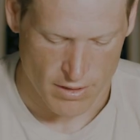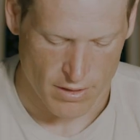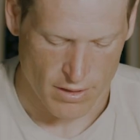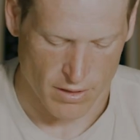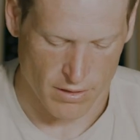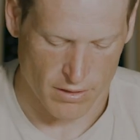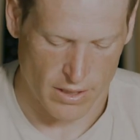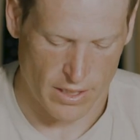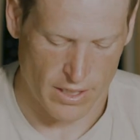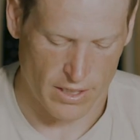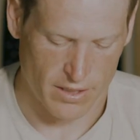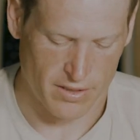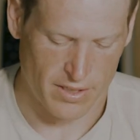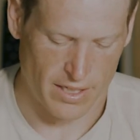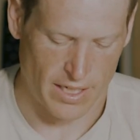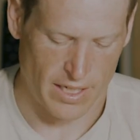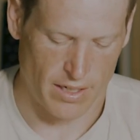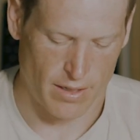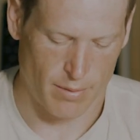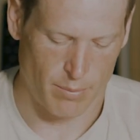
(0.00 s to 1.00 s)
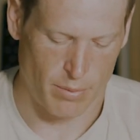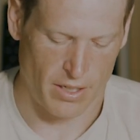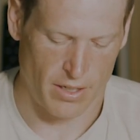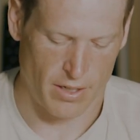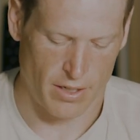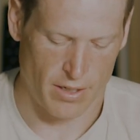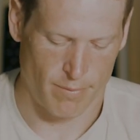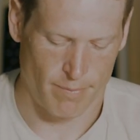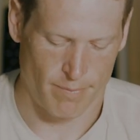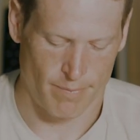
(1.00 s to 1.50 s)
the lark's head up
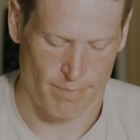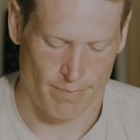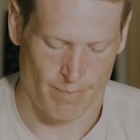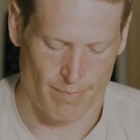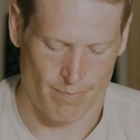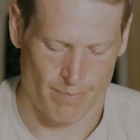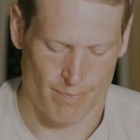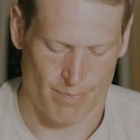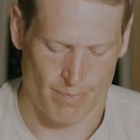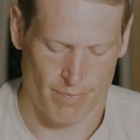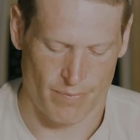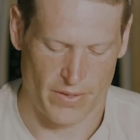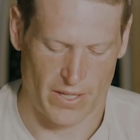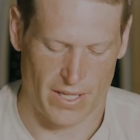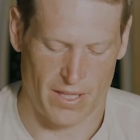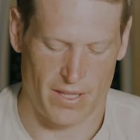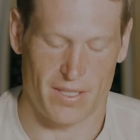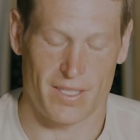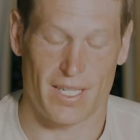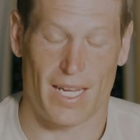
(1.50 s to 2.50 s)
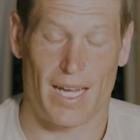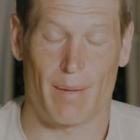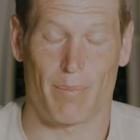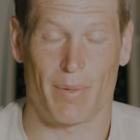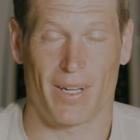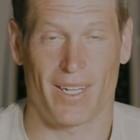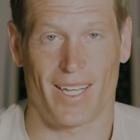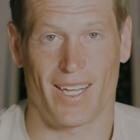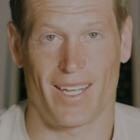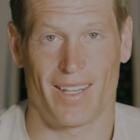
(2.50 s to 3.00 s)
here on the
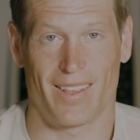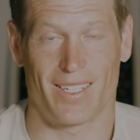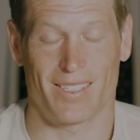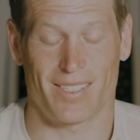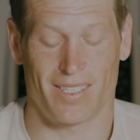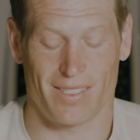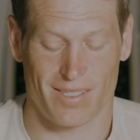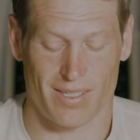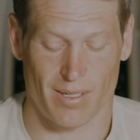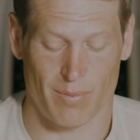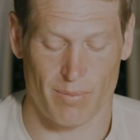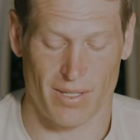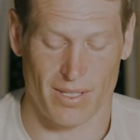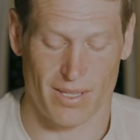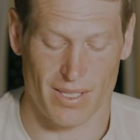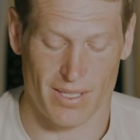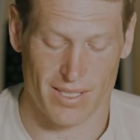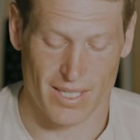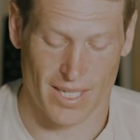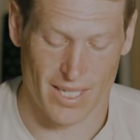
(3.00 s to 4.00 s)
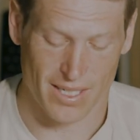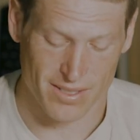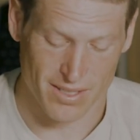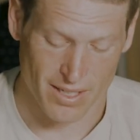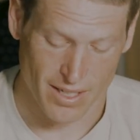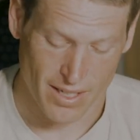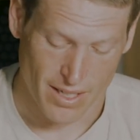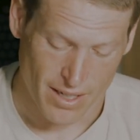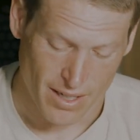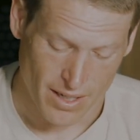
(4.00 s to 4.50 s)
top. Again, this is something that takes
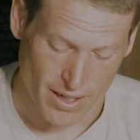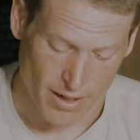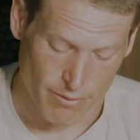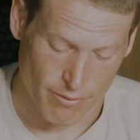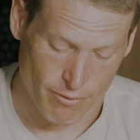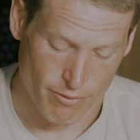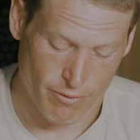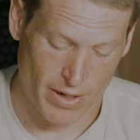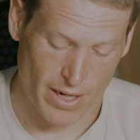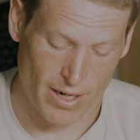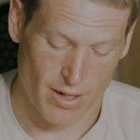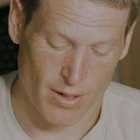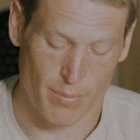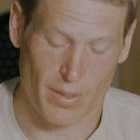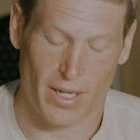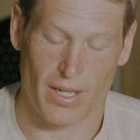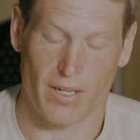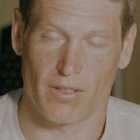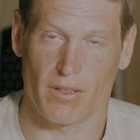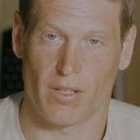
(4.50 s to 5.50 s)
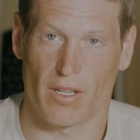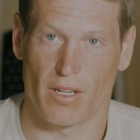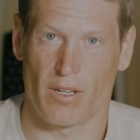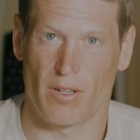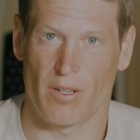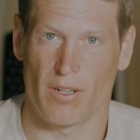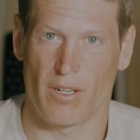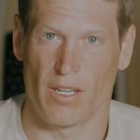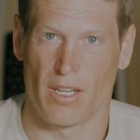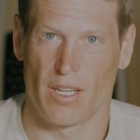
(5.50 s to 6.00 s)
a fair amount of
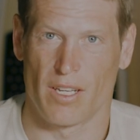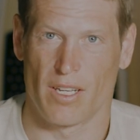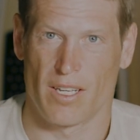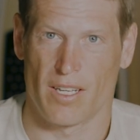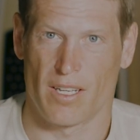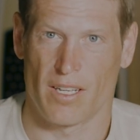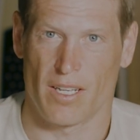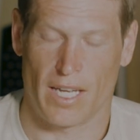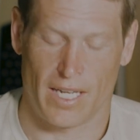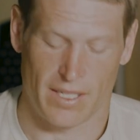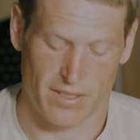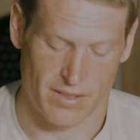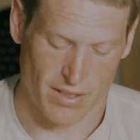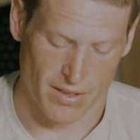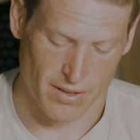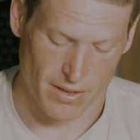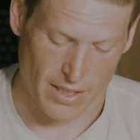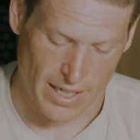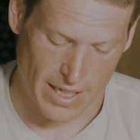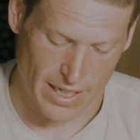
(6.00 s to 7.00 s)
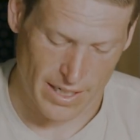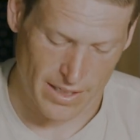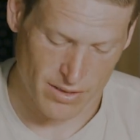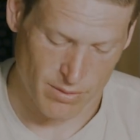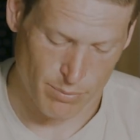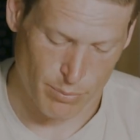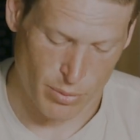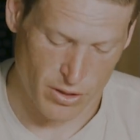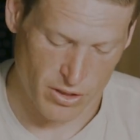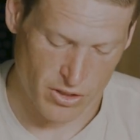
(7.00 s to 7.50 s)
load as the lines
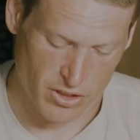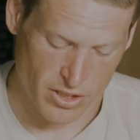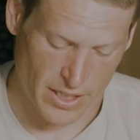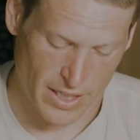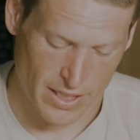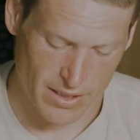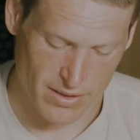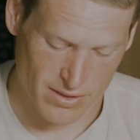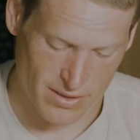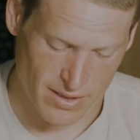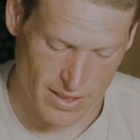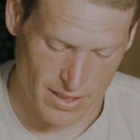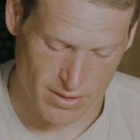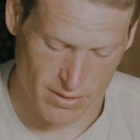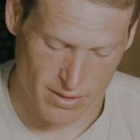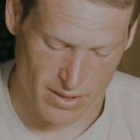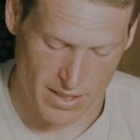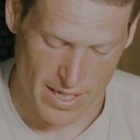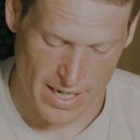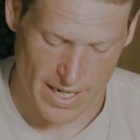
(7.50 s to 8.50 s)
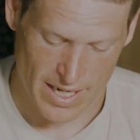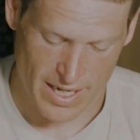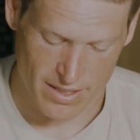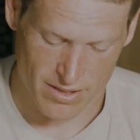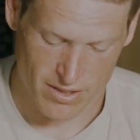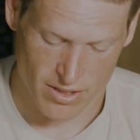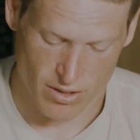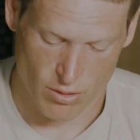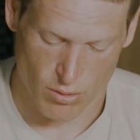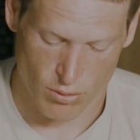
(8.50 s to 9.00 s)
push against this
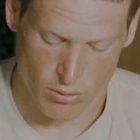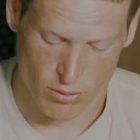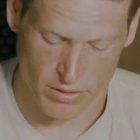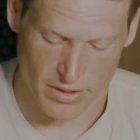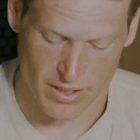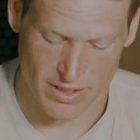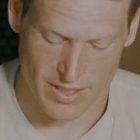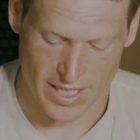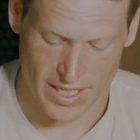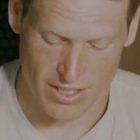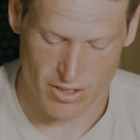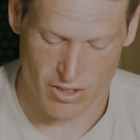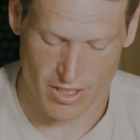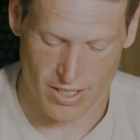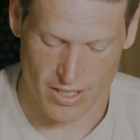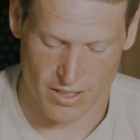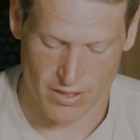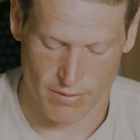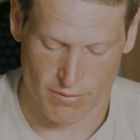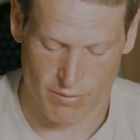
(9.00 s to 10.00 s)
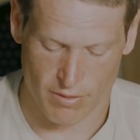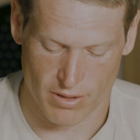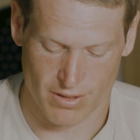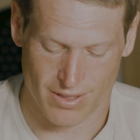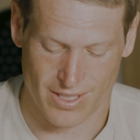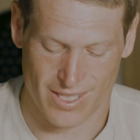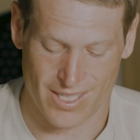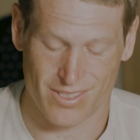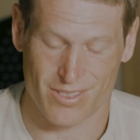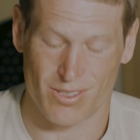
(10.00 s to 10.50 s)
knot to hold the tension on your front
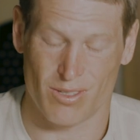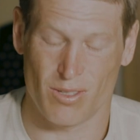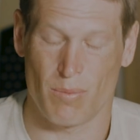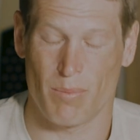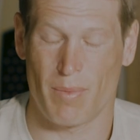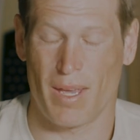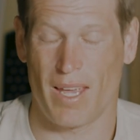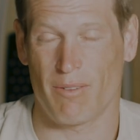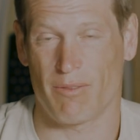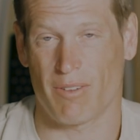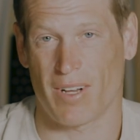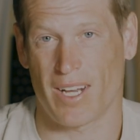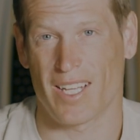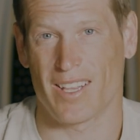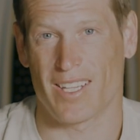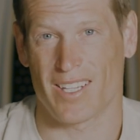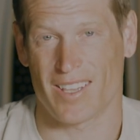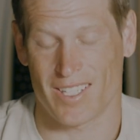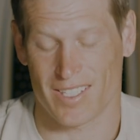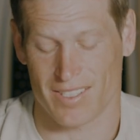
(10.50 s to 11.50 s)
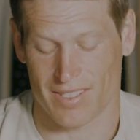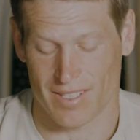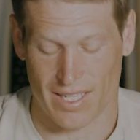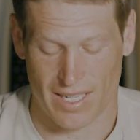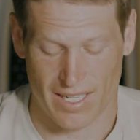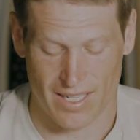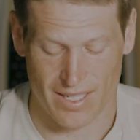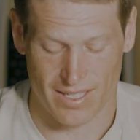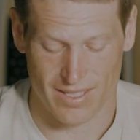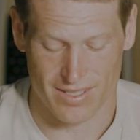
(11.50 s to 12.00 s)
line. So you may find that this
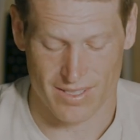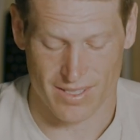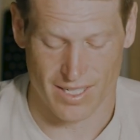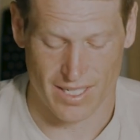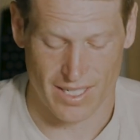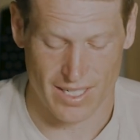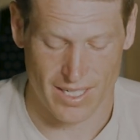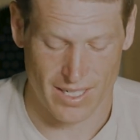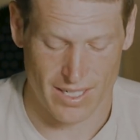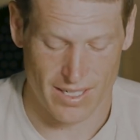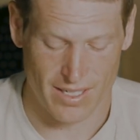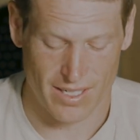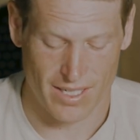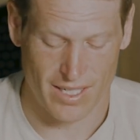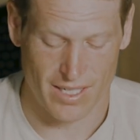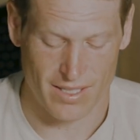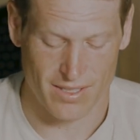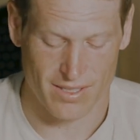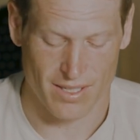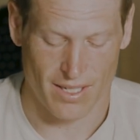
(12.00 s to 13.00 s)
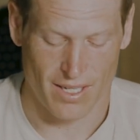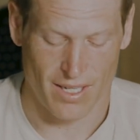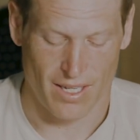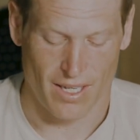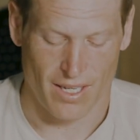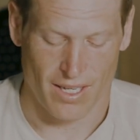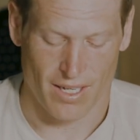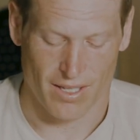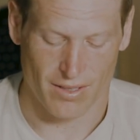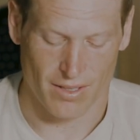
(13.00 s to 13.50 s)
knot is tight and needs
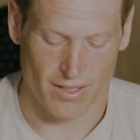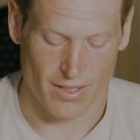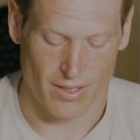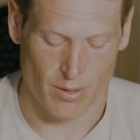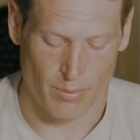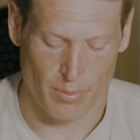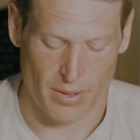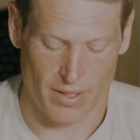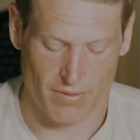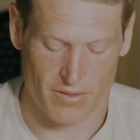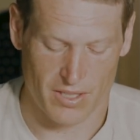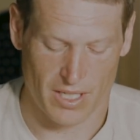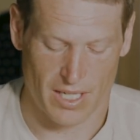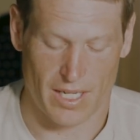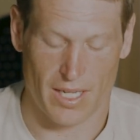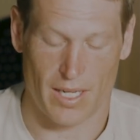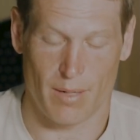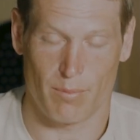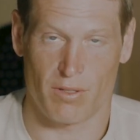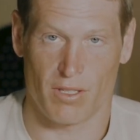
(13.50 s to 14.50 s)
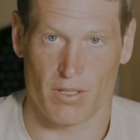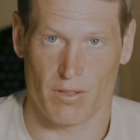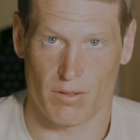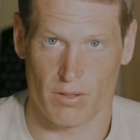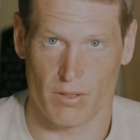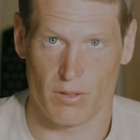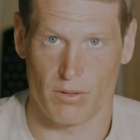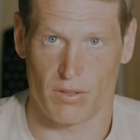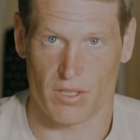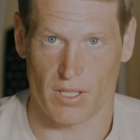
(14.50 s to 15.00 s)
a little bit of time to
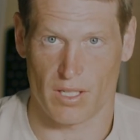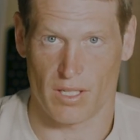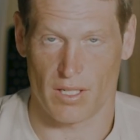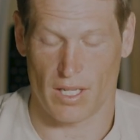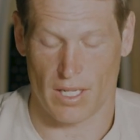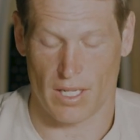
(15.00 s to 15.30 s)
loosen